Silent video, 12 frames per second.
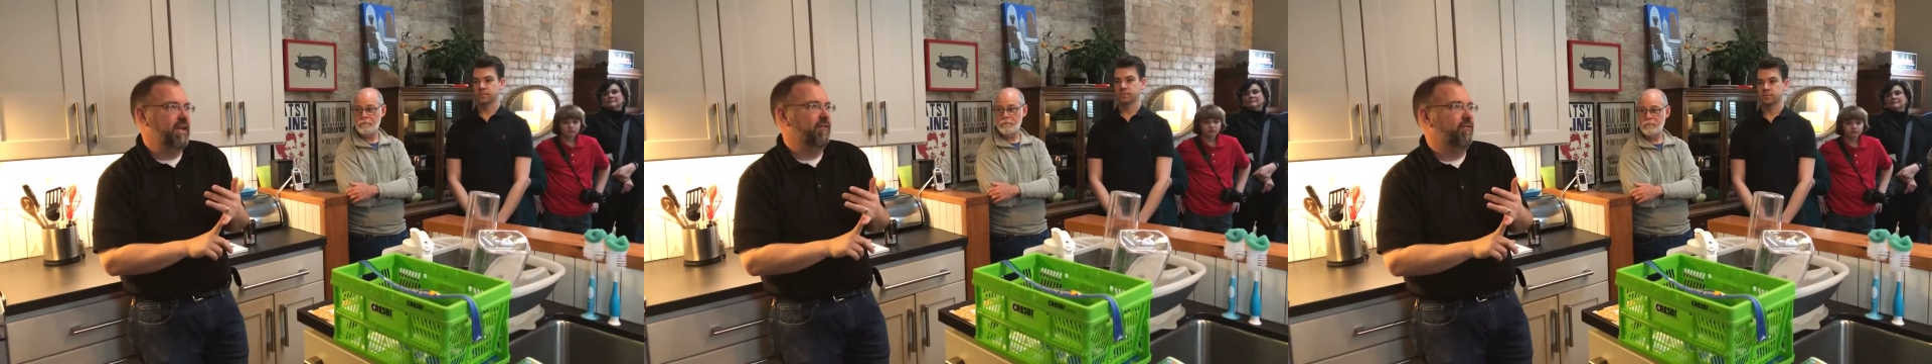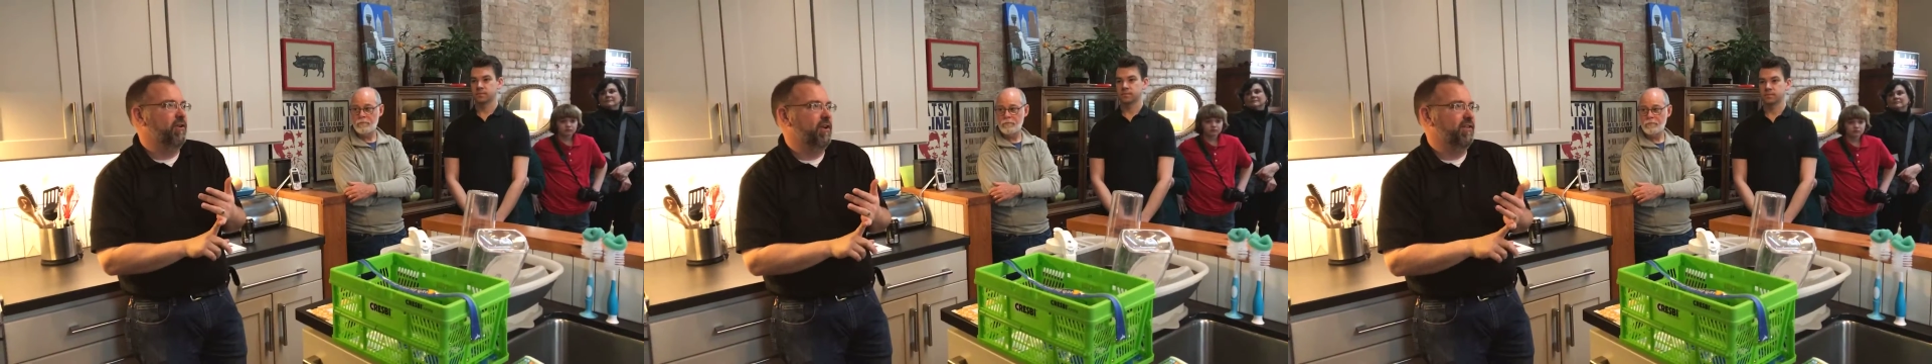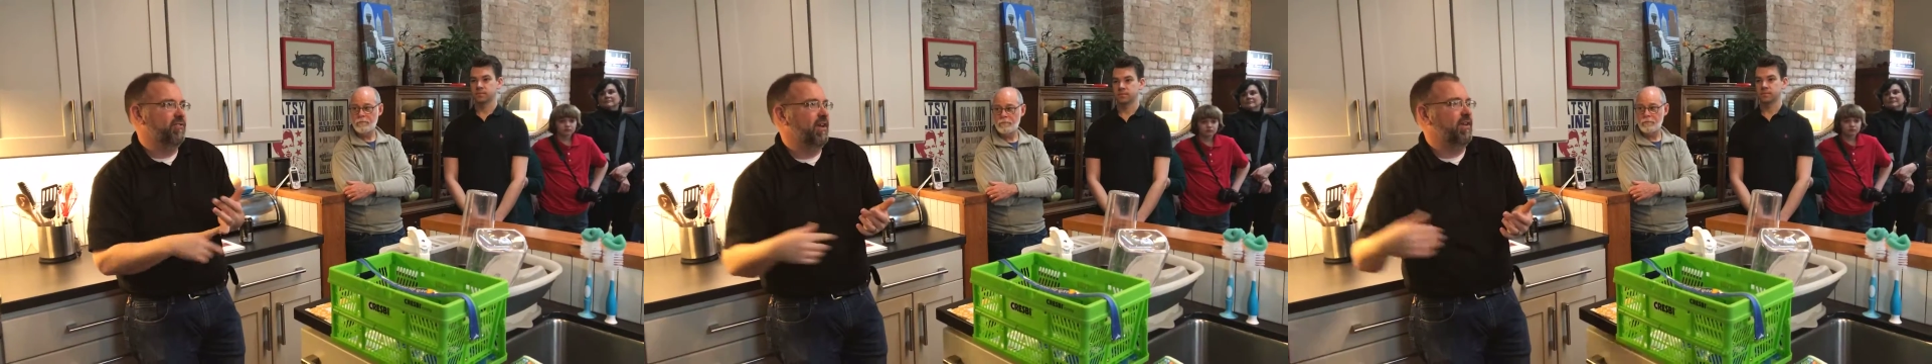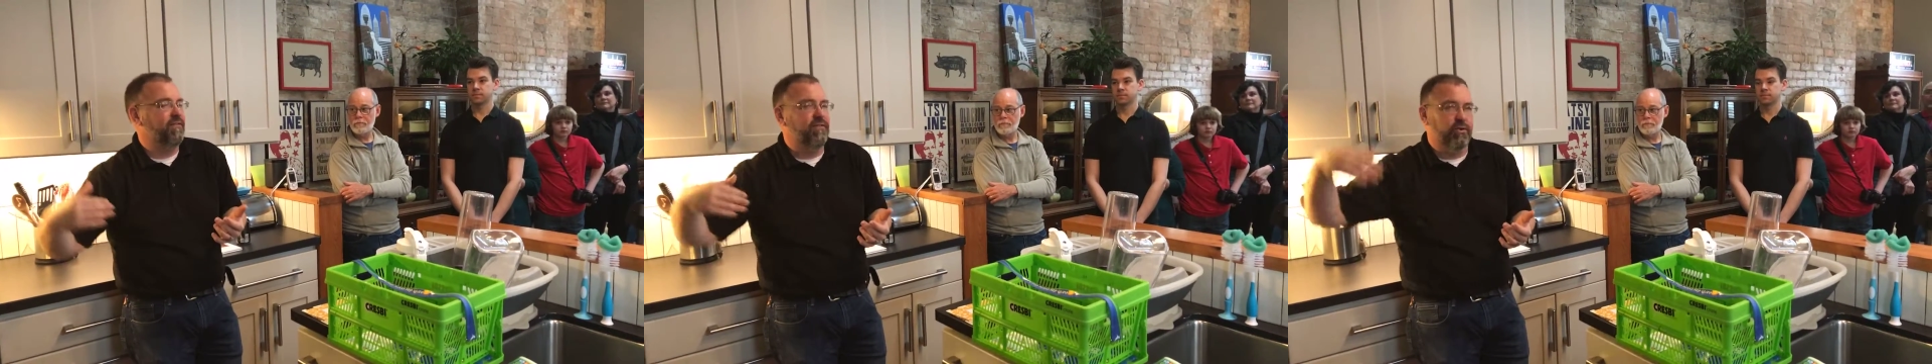10 foot on the
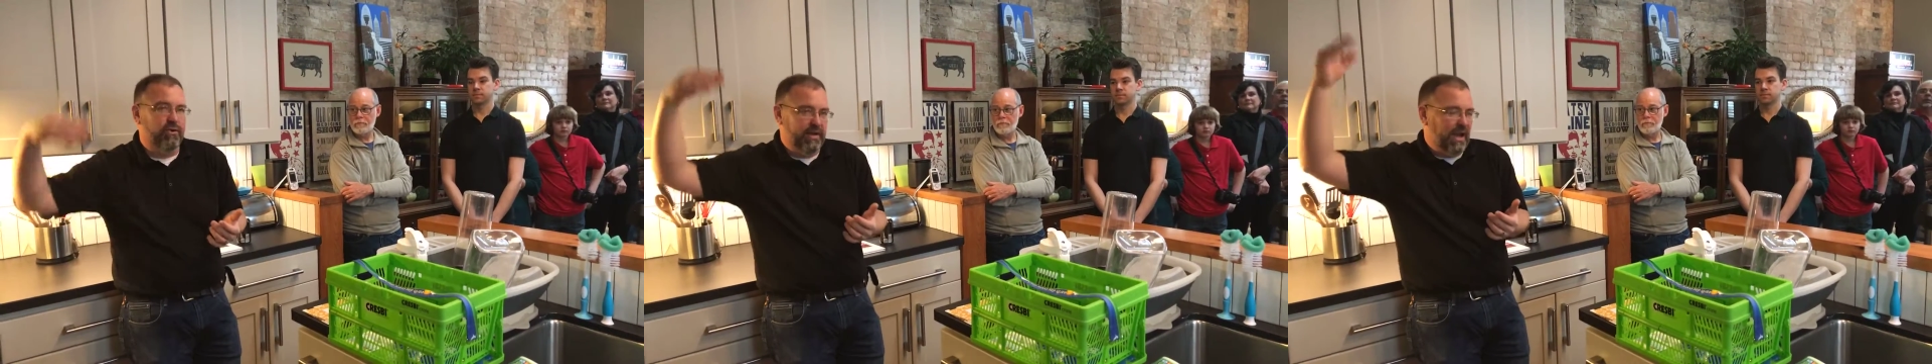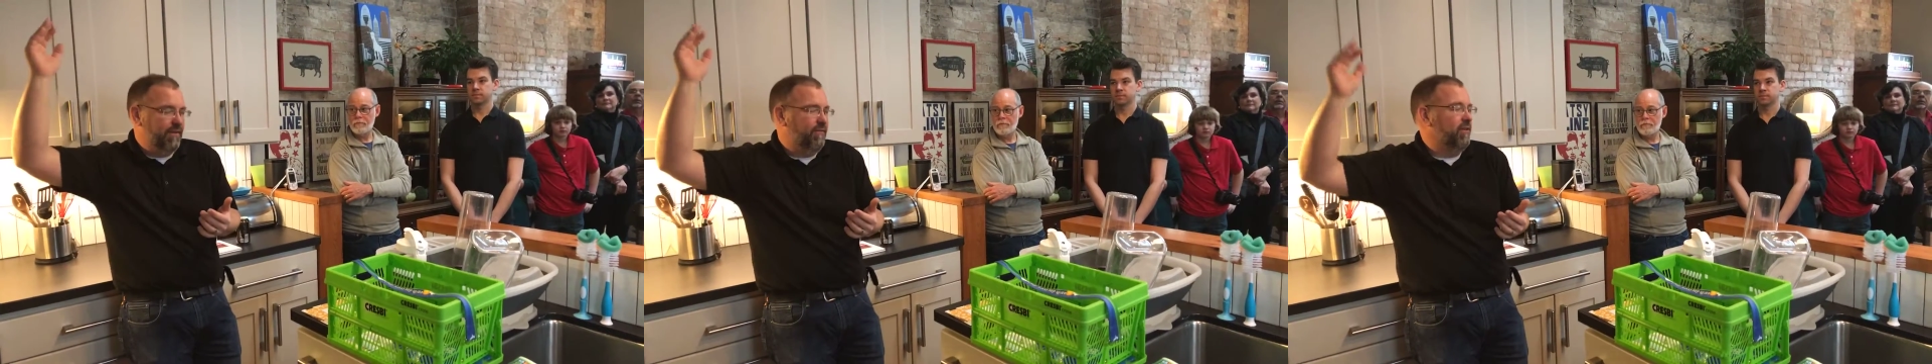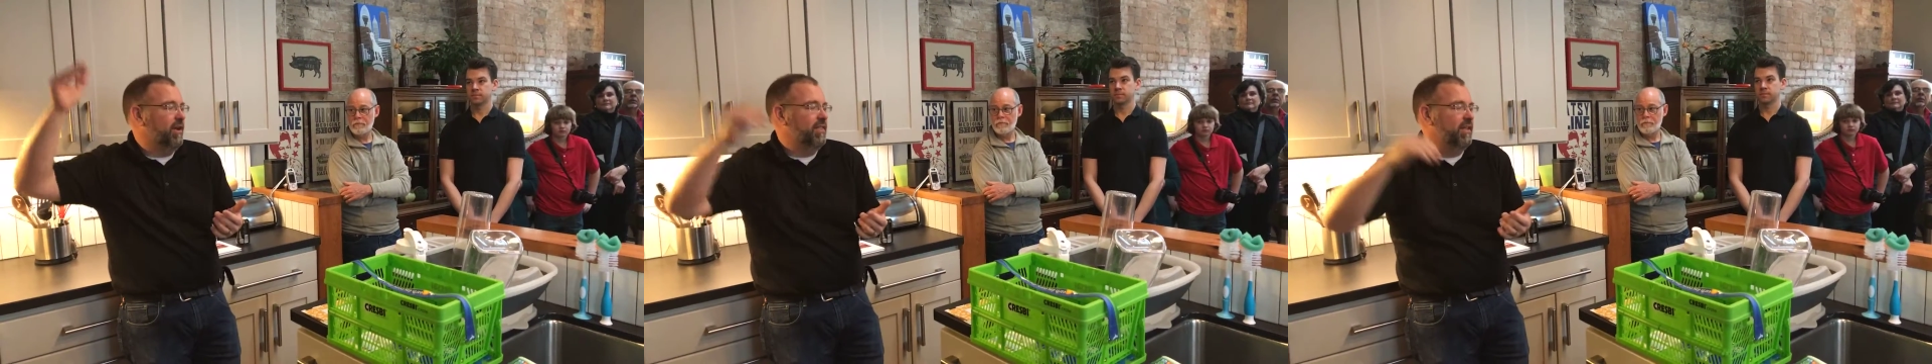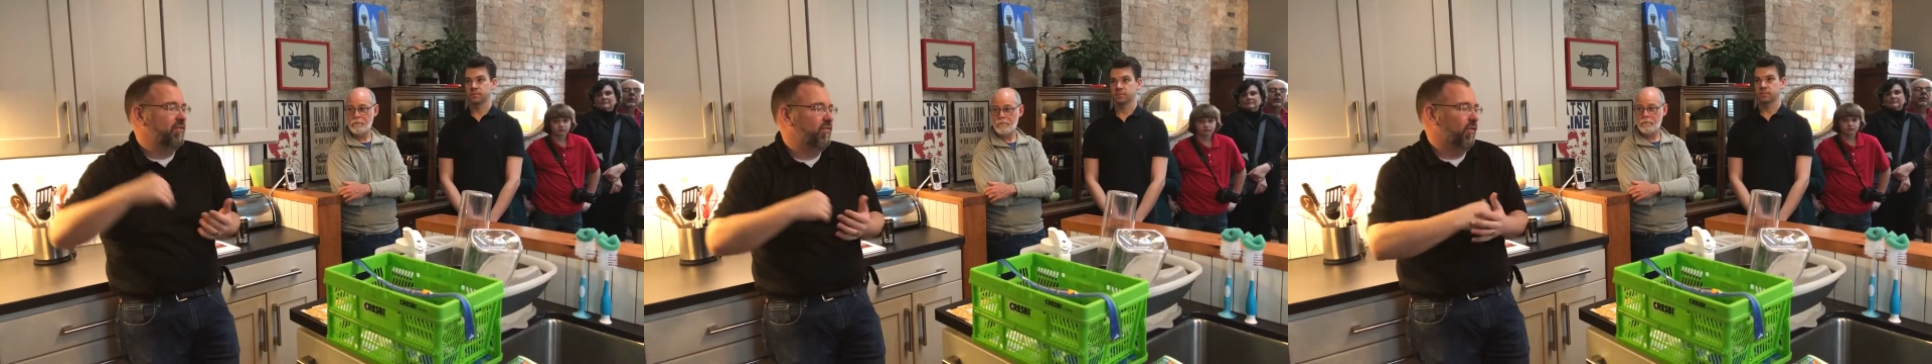second floor, 9 foot on this